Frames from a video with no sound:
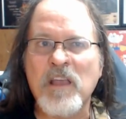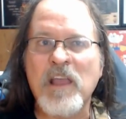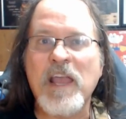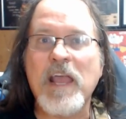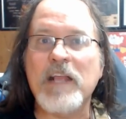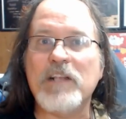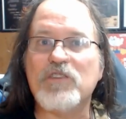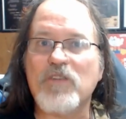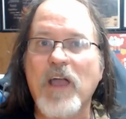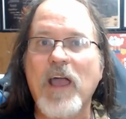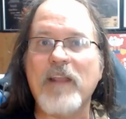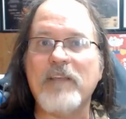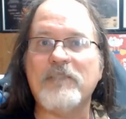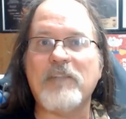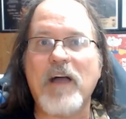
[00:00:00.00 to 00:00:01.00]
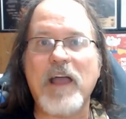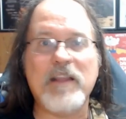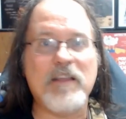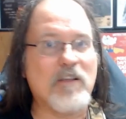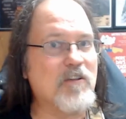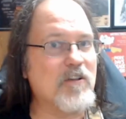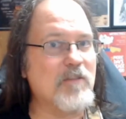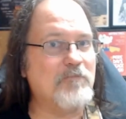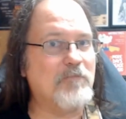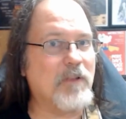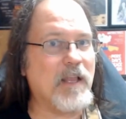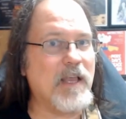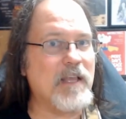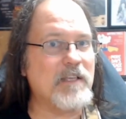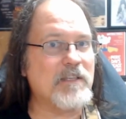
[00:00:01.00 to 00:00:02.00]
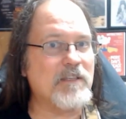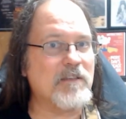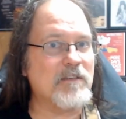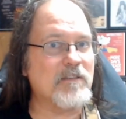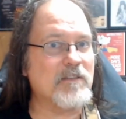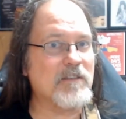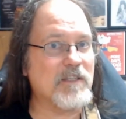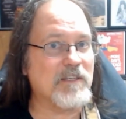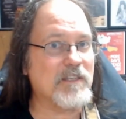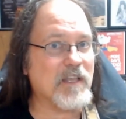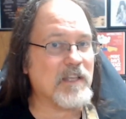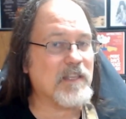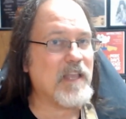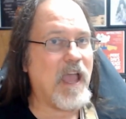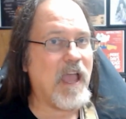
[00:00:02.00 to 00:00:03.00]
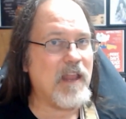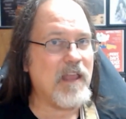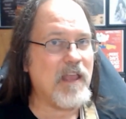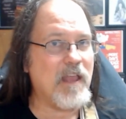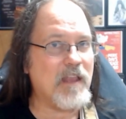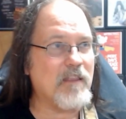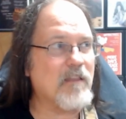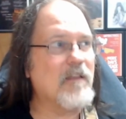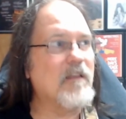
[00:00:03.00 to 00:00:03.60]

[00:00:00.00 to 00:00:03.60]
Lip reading: and try to find a good place to stick that in.